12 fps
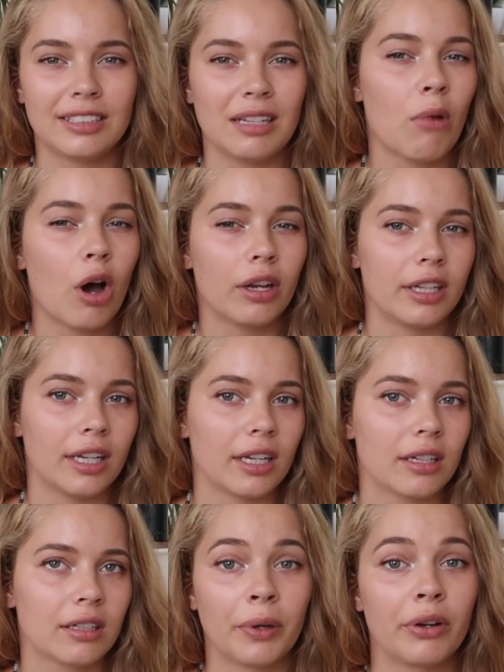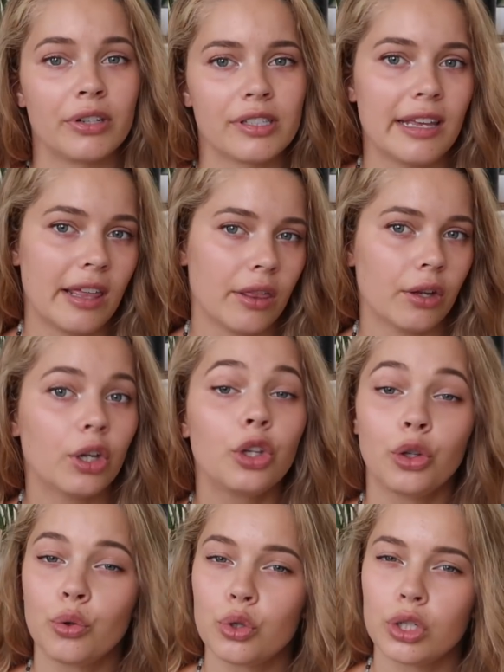demonic spirits either,
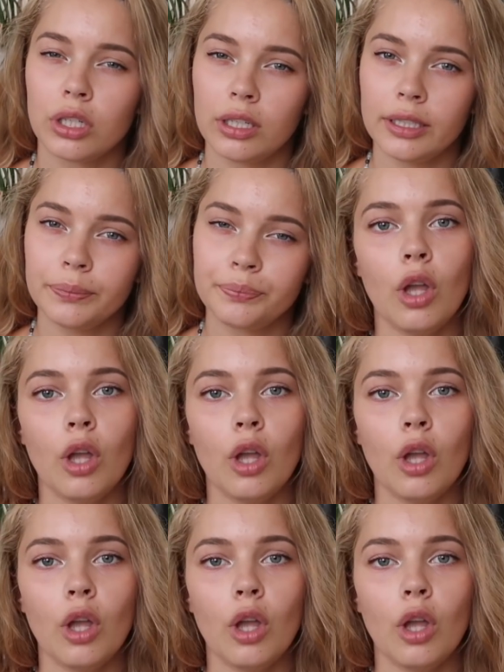usually.